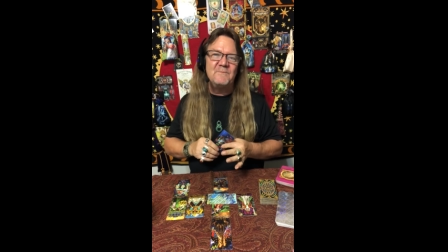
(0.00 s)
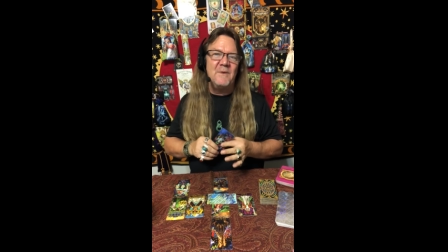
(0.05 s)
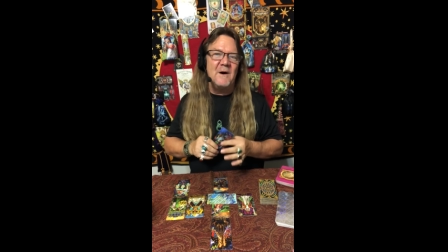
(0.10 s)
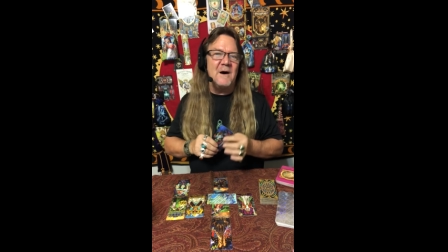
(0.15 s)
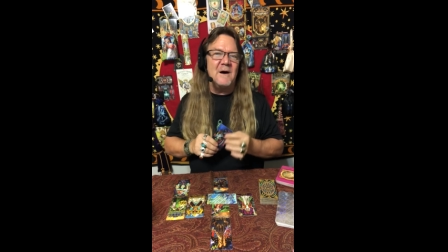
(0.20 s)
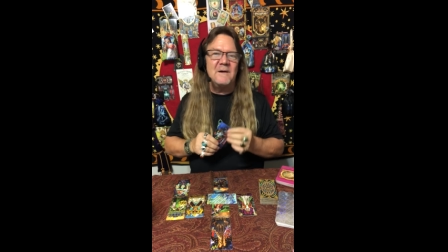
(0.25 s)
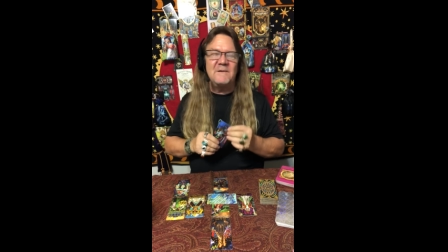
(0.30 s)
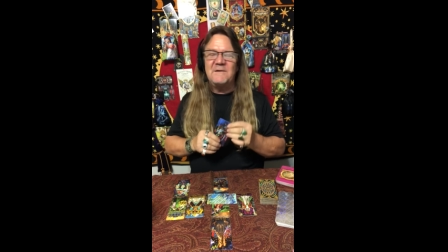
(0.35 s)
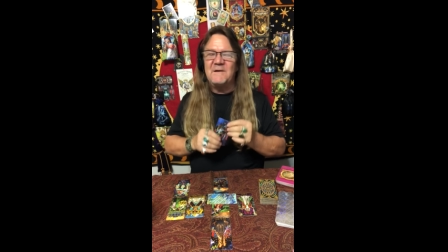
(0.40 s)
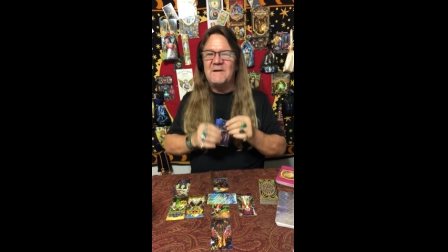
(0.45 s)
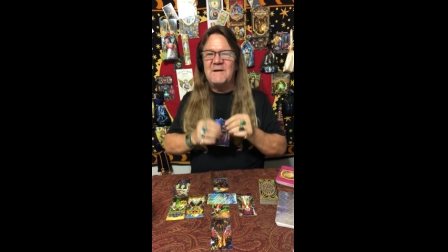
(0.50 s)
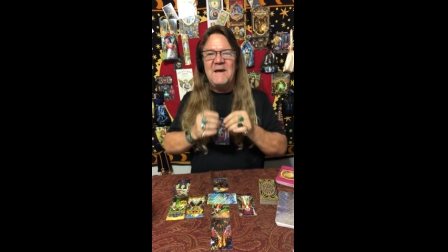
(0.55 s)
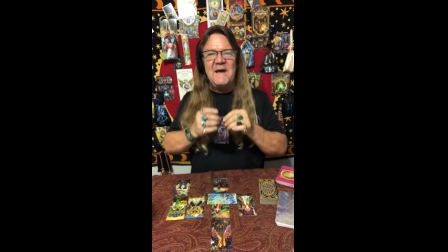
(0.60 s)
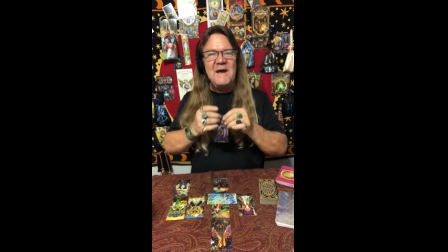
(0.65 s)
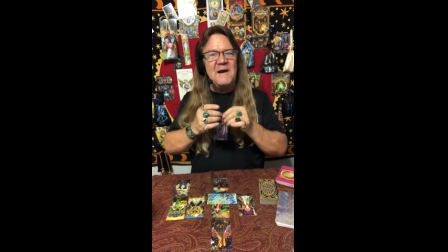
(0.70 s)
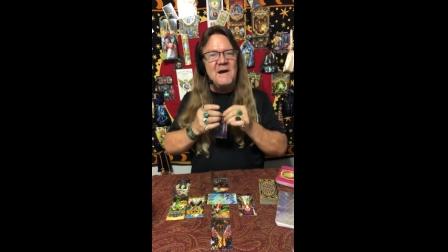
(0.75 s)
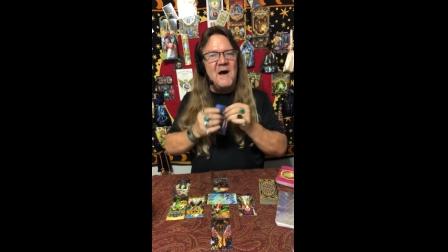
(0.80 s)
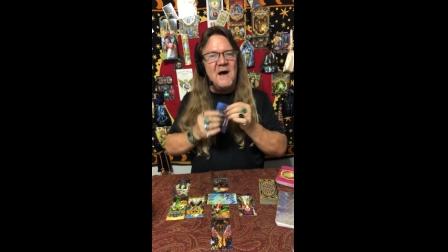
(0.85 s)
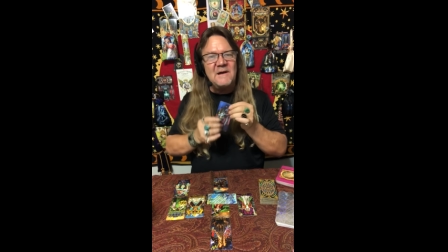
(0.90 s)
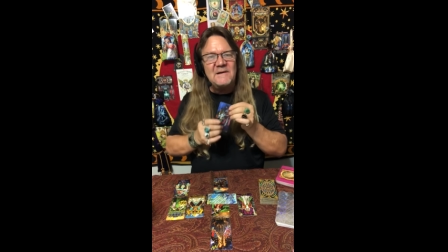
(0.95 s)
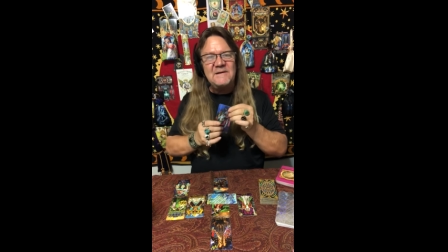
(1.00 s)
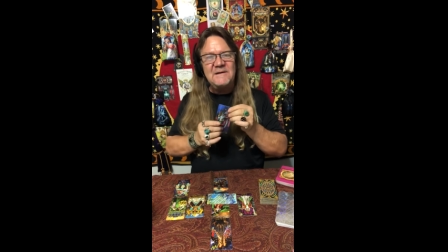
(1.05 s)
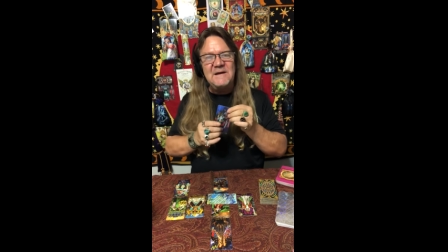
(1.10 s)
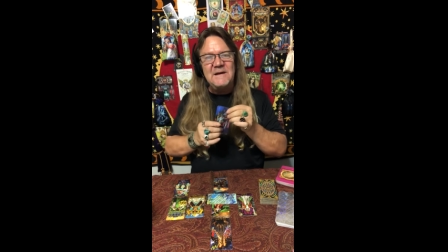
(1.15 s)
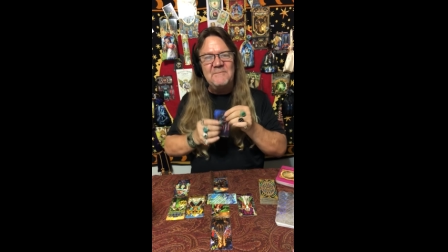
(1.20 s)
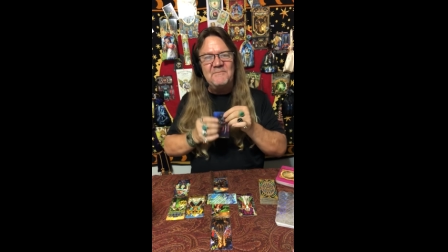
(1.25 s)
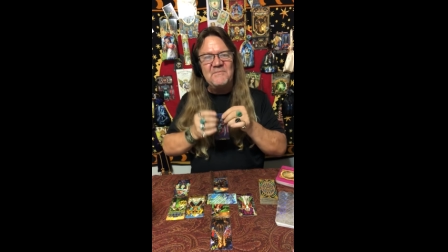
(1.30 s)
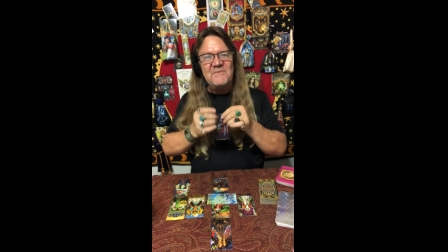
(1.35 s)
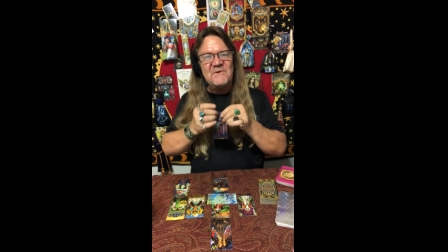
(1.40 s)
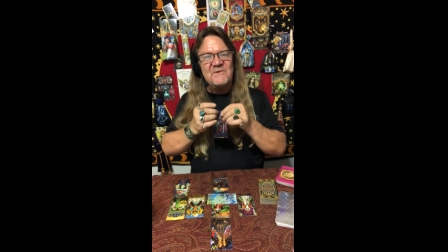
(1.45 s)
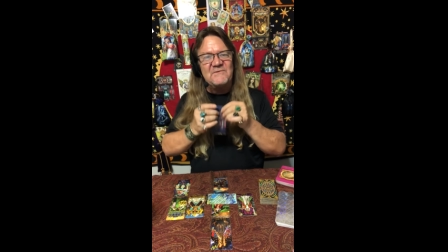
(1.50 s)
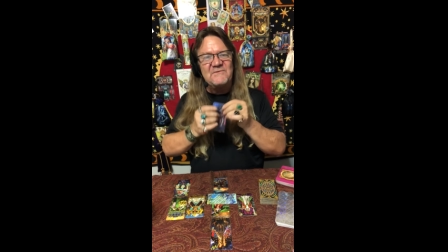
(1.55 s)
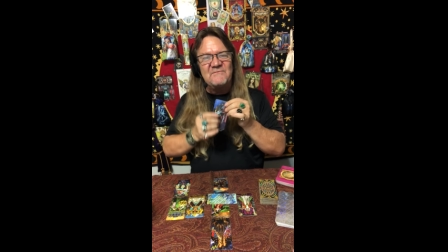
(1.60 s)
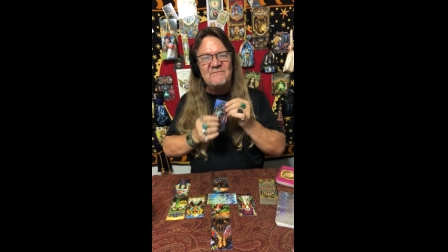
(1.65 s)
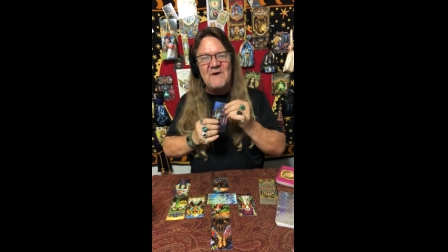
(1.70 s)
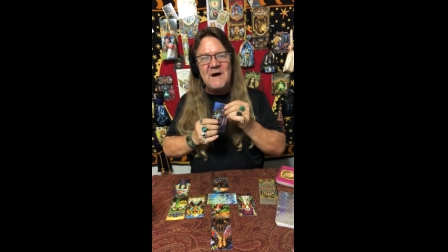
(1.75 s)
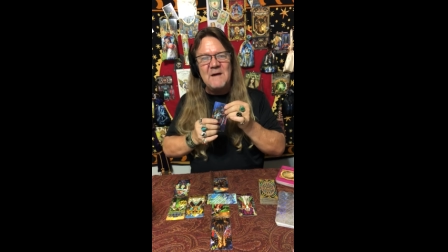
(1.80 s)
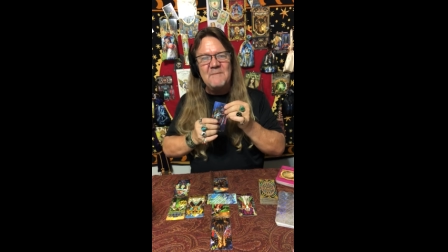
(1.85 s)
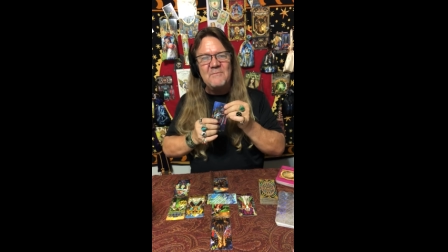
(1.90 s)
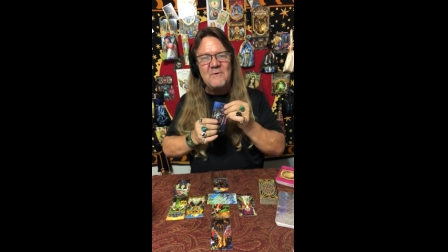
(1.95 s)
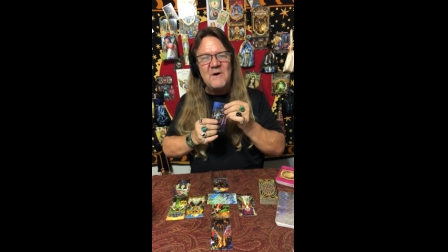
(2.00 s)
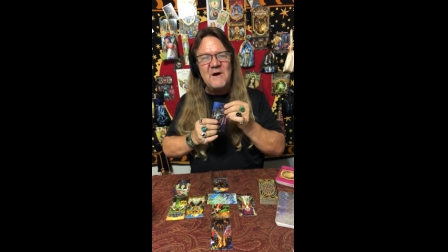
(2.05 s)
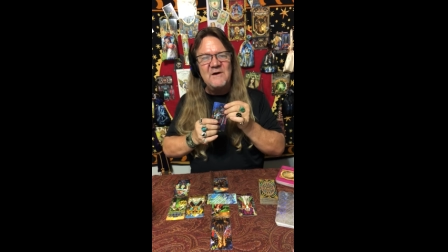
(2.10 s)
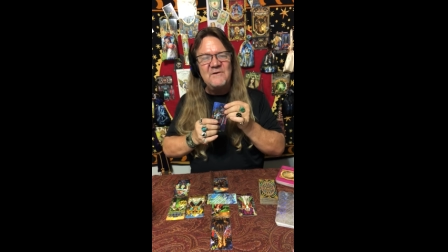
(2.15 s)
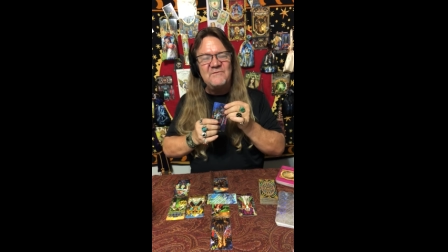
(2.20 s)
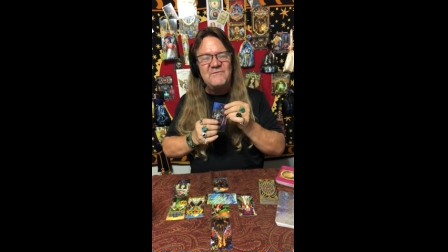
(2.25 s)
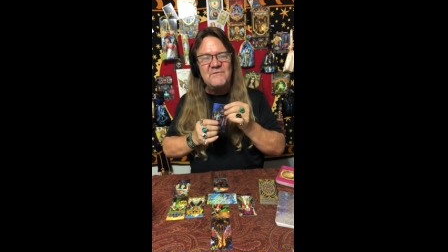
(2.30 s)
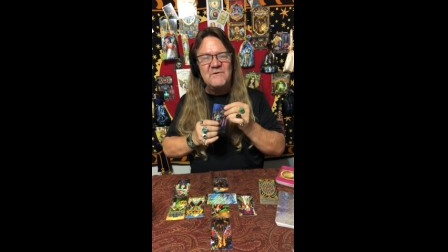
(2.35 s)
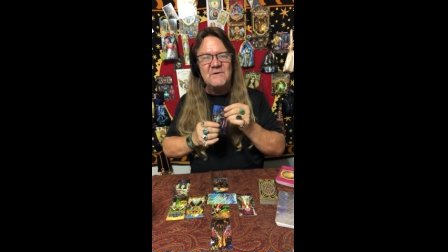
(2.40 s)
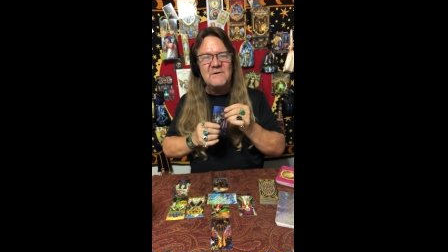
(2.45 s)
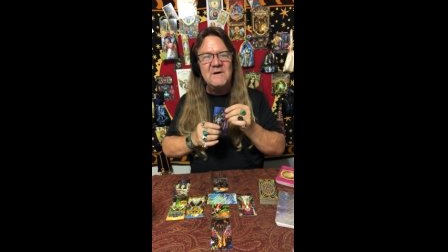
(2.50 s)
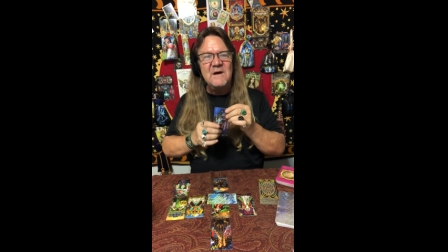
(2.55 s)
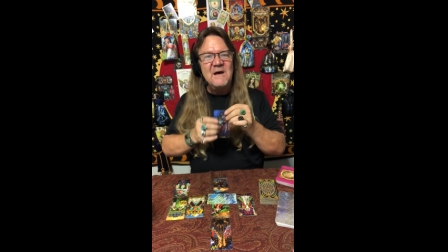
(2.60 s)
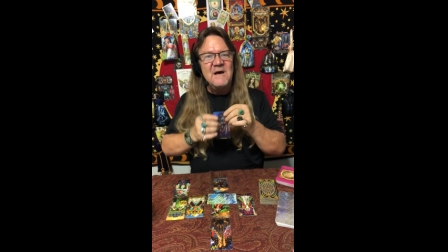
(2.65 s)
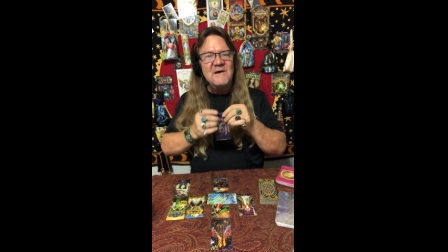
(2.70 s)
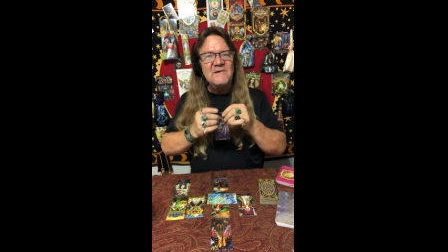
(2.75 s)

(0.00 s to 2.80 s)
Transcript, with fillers: but you cannot keep this vibration.